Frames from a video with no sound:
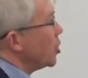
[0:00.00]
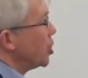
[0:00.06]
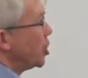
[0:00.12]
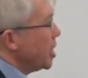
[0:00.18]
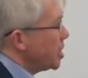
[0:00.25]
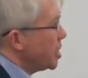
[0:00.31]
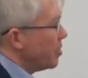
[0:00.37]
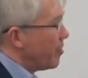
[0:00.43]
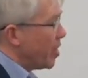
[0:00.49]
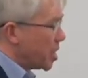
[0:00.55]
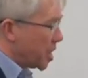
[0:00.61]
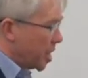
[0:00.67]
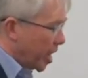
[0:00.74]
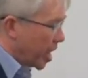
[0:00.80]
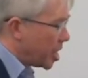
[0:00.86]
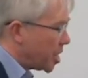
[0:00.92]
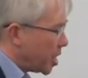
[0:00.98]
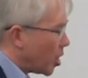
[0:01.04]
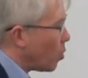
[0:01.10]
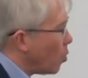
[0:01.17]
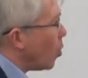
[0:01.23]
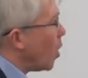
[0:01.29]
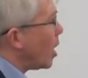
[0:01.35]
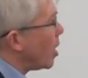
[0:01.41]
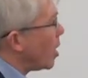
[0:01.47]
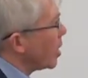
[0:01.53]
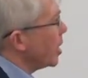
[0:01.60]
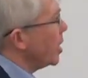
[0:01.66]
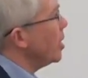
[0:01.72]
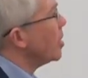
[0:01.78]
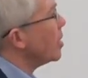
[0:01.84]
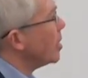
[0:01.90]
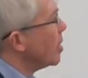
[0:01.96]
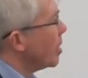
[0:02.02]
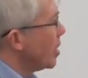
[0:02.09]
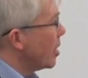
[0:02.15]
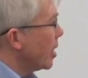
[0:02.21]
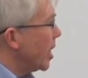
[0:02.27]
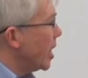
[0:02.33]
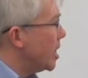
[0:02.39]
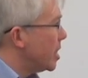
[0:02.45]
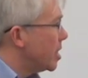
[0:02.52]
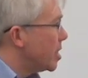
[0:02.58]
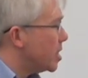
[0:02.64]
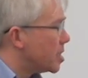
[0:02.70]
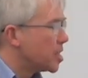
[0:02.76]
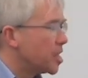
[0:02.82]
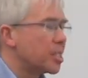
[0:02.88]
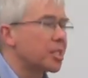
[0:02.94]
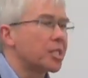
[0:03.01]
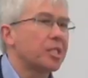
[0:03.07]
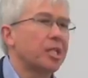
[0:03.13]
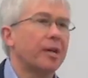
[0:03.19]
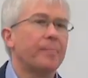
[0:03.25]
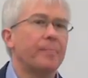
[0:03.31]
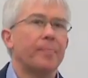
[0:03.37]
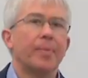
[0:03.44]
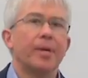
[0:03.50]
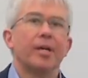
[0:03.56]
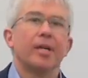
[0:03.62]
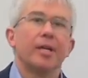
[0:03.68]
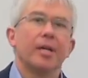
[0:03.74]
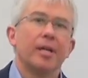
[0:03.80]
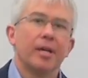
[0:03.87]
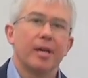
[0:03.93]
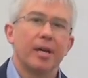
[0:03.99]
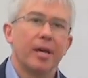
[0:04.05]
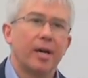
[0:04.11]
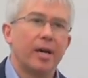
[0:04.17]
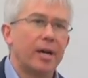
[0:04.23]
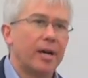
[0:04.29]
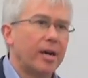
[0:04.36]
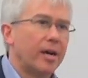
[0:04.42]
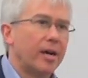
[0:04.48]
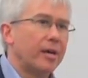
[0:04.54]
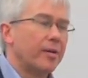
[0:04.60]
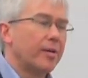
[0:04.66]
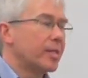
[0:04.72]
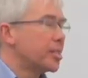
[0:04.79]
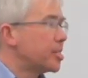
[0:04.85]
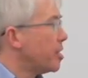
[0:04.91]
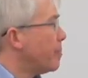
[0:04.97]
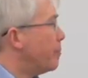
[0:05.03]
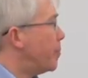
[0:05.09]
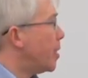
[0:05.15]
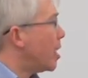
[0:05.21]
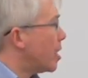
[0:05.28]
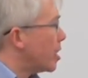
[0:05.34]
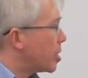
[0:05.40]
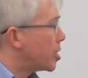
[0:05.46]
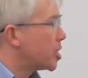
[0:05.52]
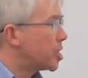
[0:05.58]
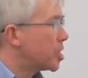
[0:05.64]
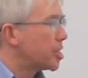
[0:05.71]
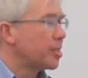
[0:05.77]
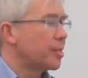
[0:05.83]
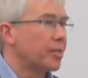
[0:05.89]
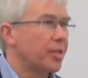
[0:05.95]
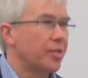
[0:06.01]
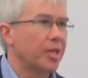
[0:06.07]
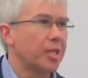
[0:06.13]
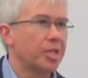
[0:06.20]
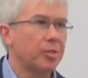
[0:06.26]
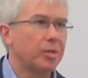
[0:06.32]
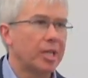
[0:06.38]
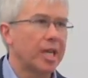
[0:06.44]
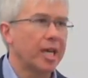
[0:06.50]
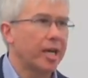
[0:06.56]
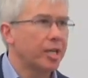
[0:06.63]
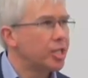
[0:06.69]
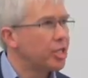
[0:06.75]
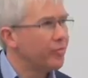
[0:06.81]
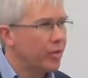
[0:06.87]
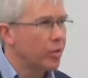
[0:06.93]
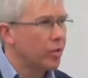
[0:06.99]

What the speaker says: she's investigating why it is that some bugs, things you catch if you